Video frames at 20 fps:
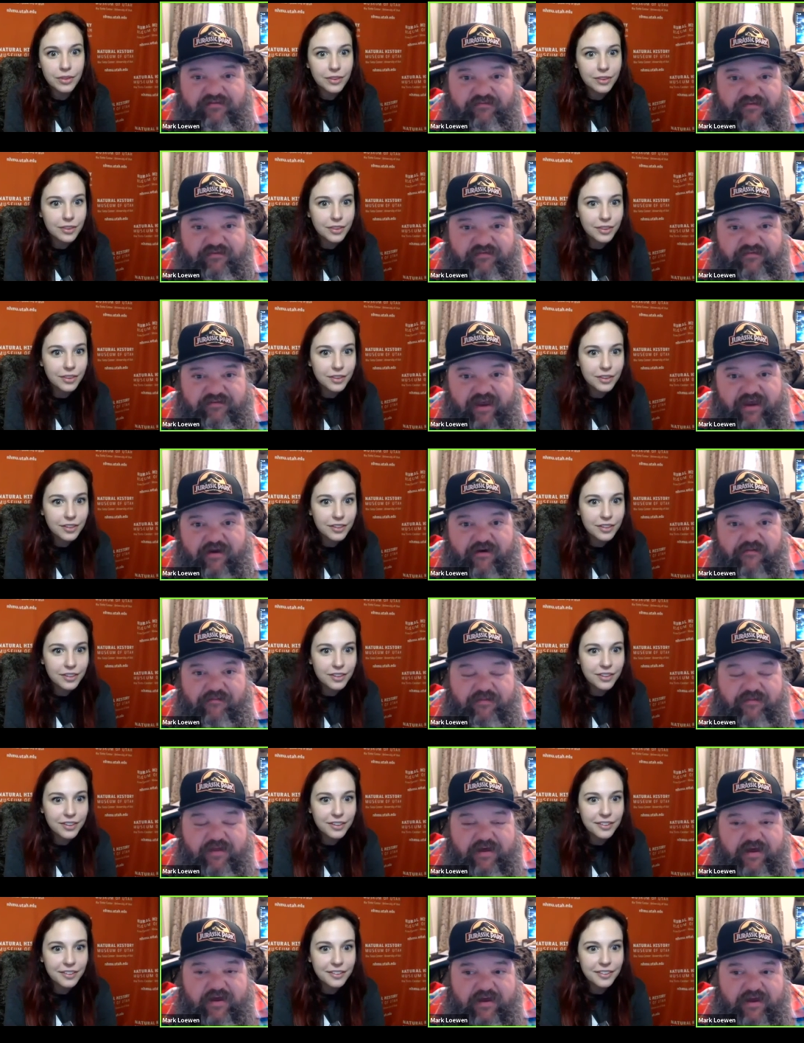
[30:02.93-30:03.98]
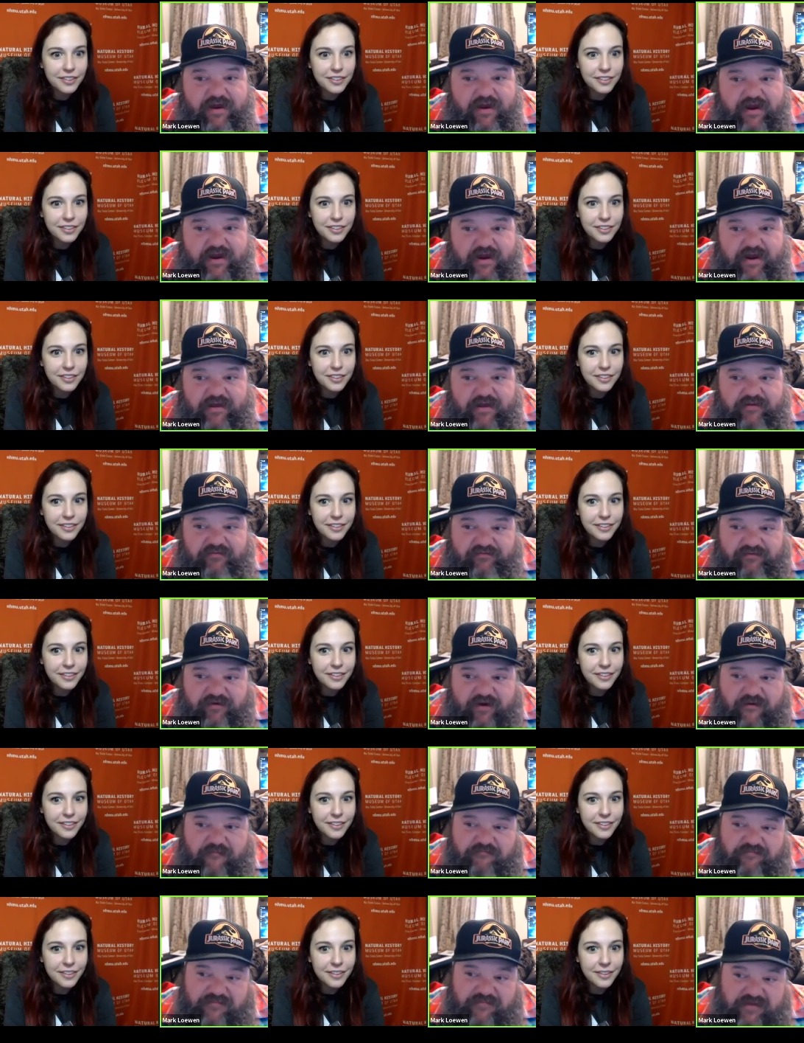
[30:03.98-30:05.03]
Speaker 1: of his tail. So
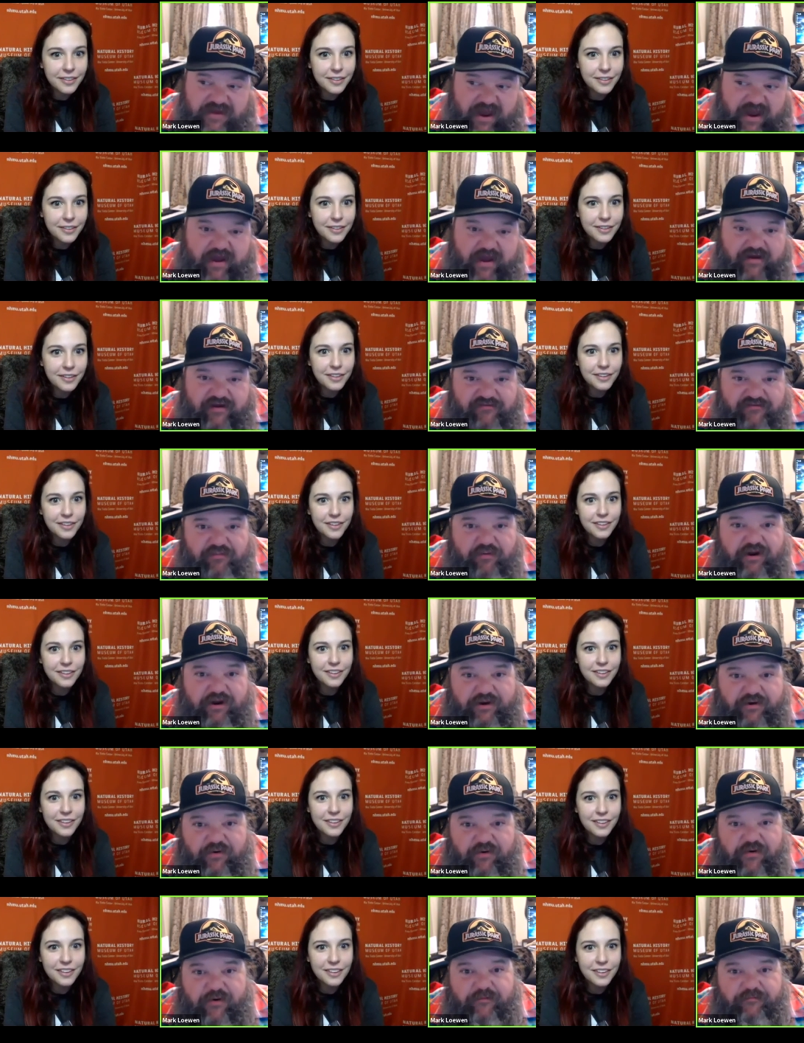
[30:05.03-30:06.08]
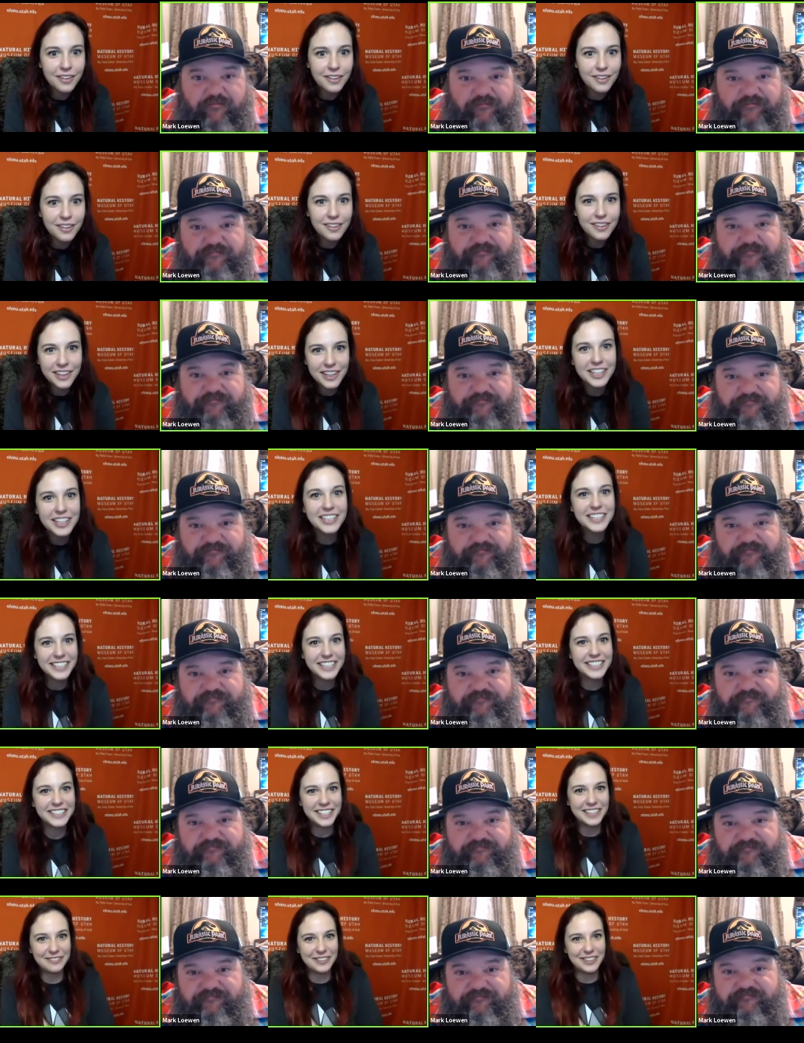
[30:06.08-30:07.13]
yeah, he's pretty cool.
Speaker 2: He does
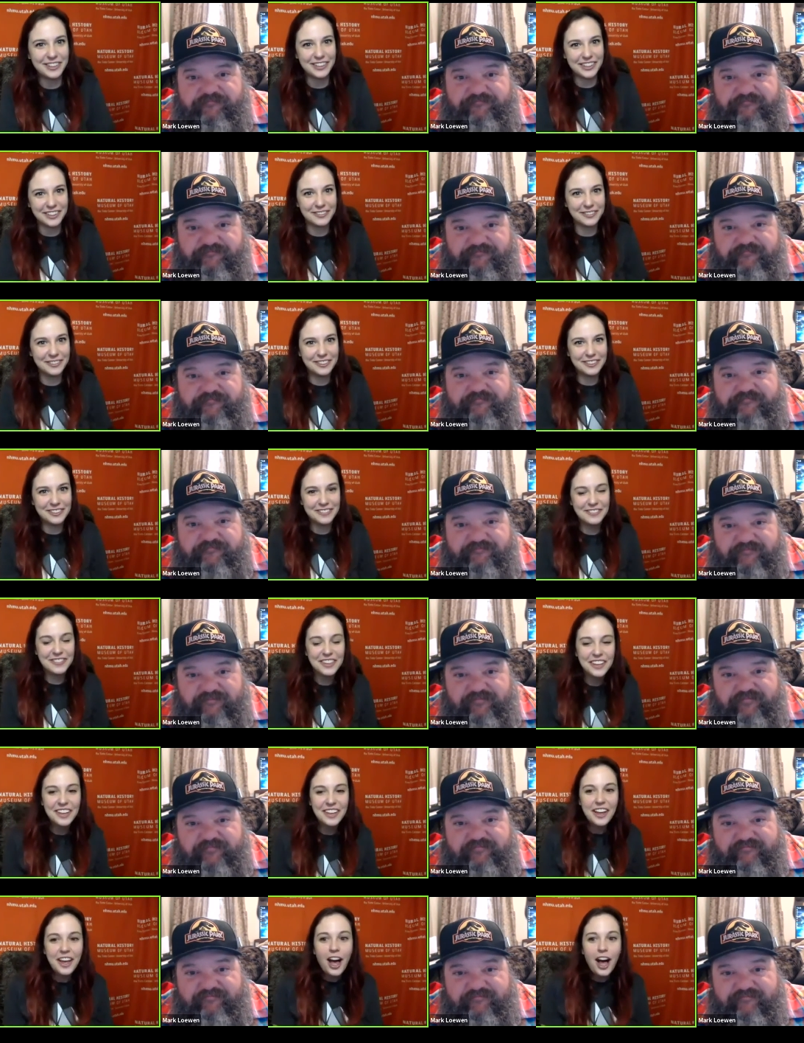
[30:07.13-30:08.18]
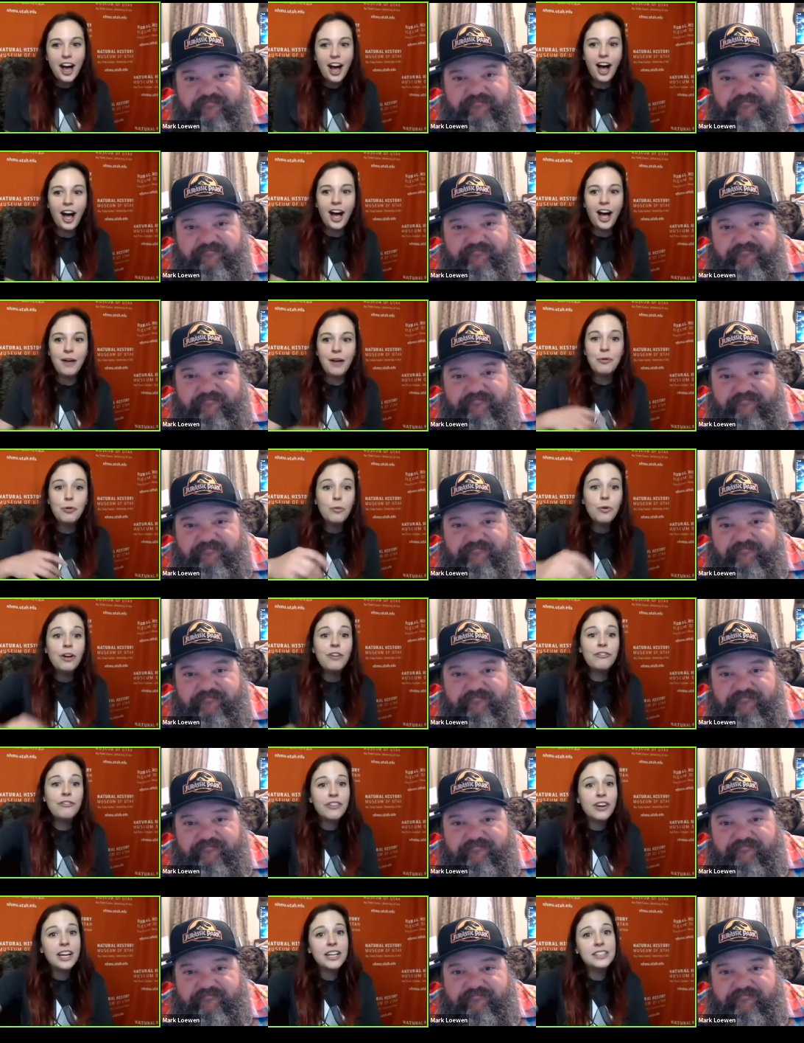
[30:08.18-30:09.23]
sound very cool. Um, well,
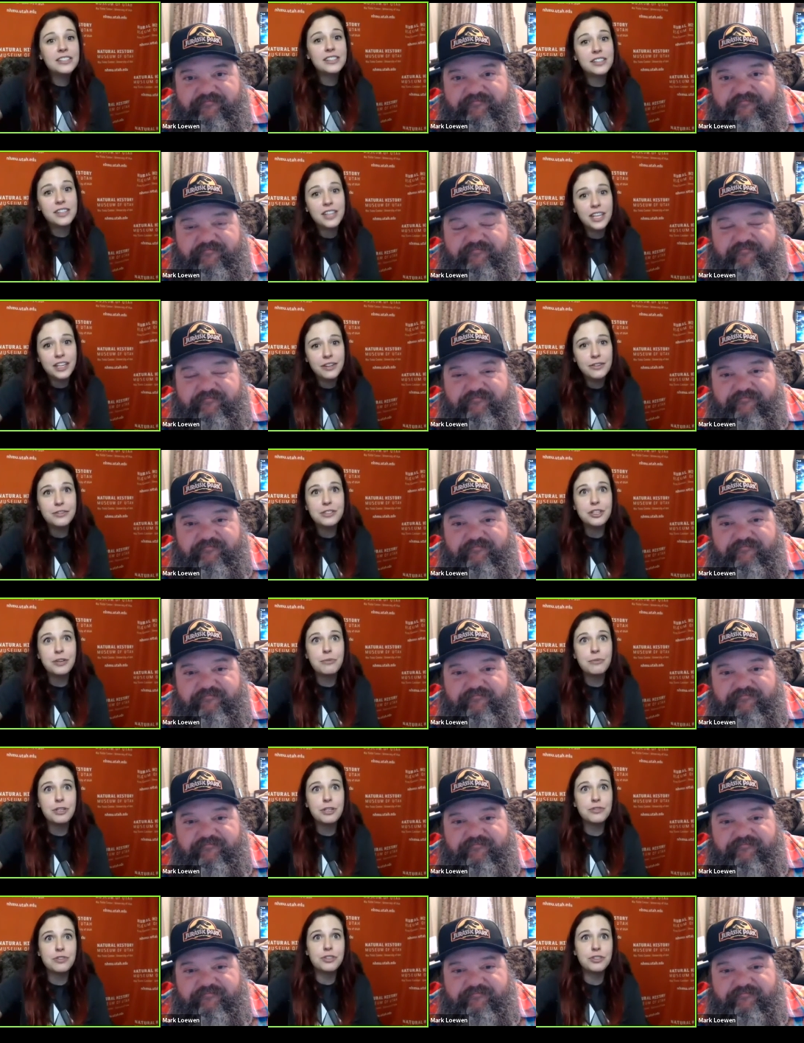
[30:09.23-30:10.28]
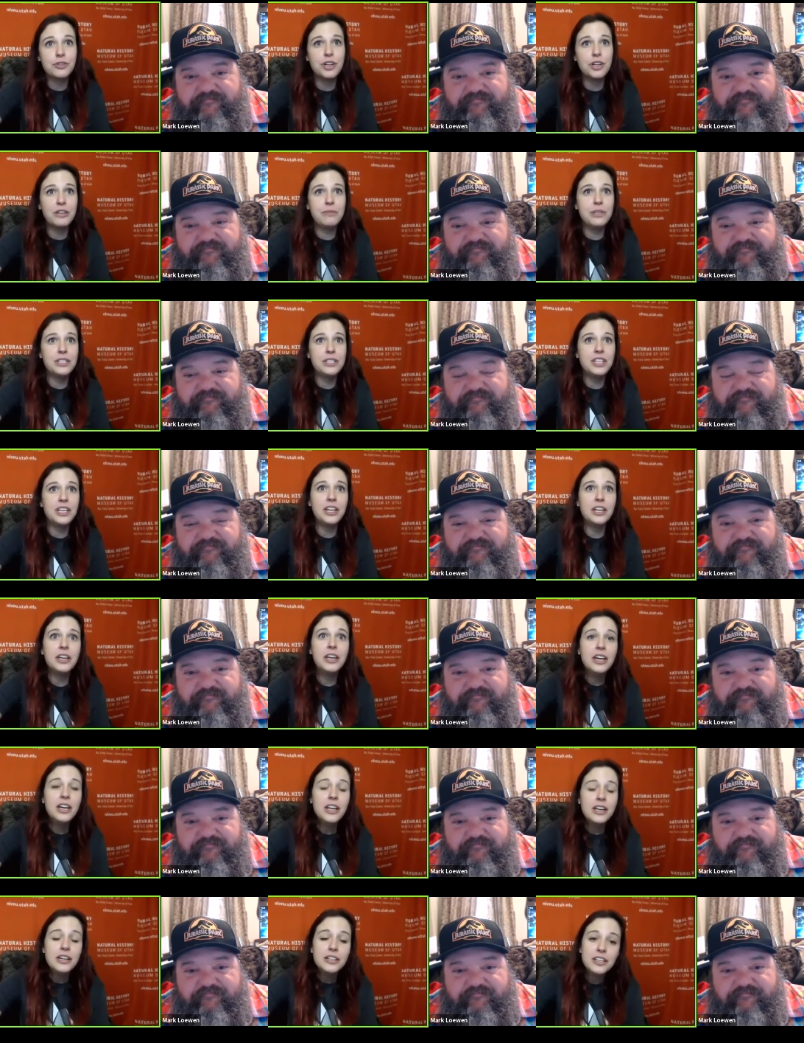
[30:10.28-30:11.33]
friends, thank you so much for joining me today,
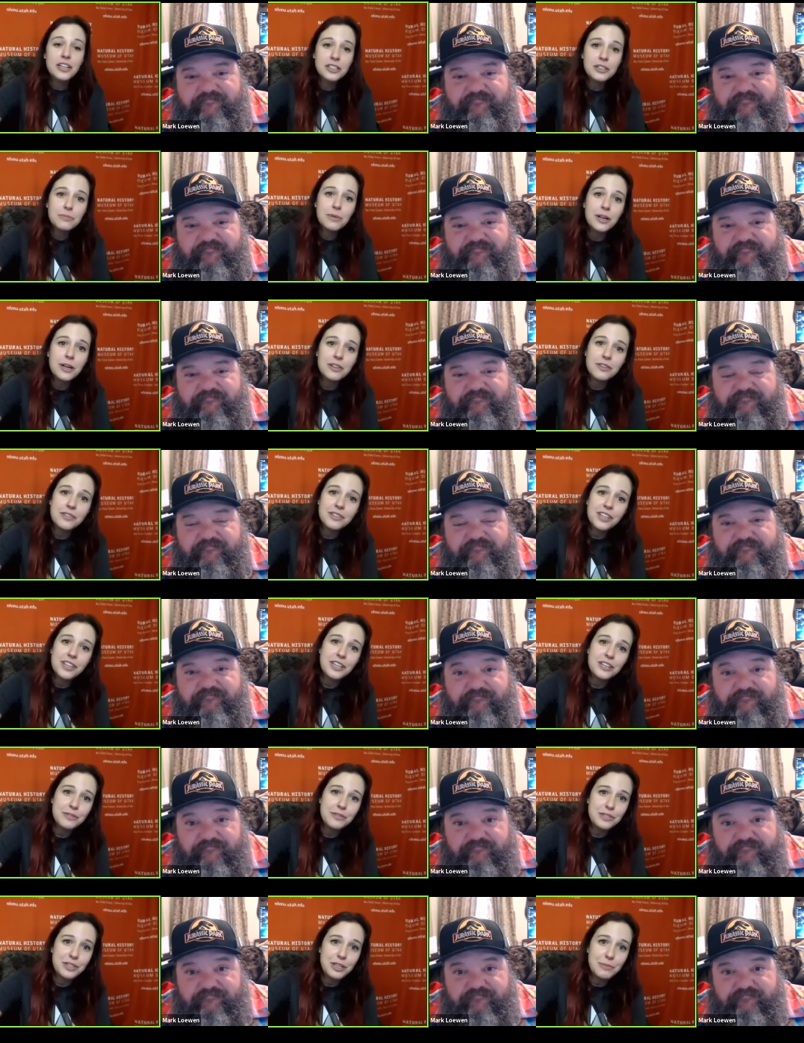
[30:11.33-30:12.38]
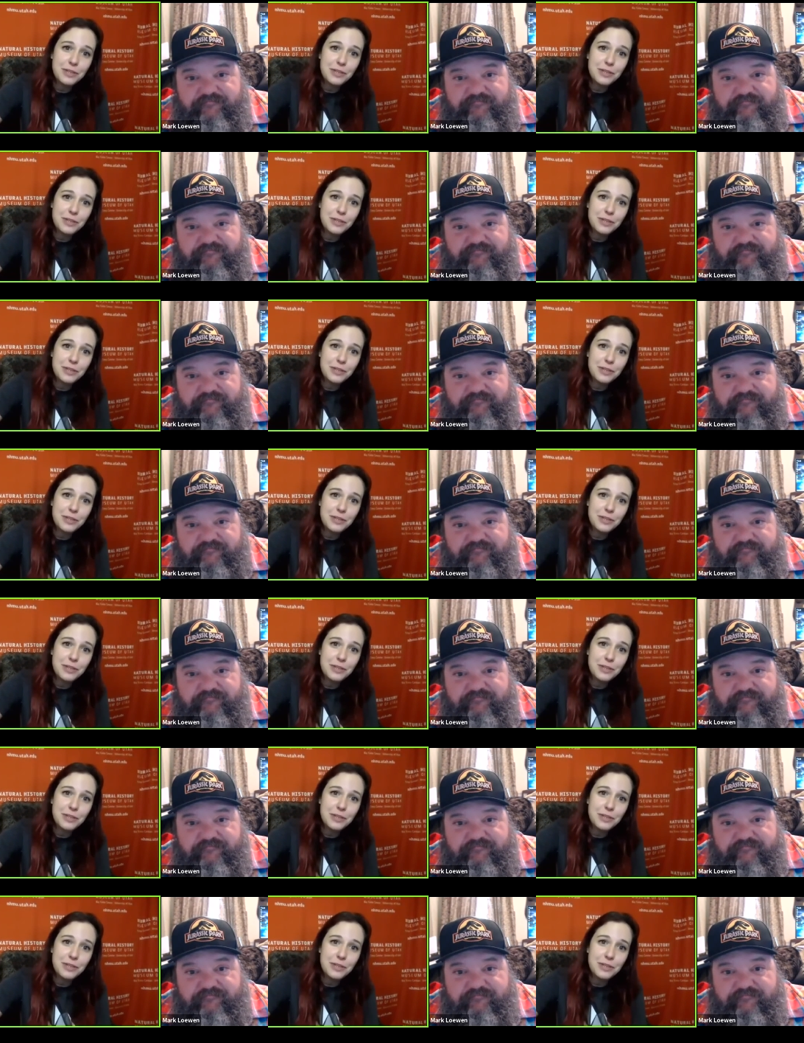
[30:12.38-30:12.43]
Dr. Markle, and thank you so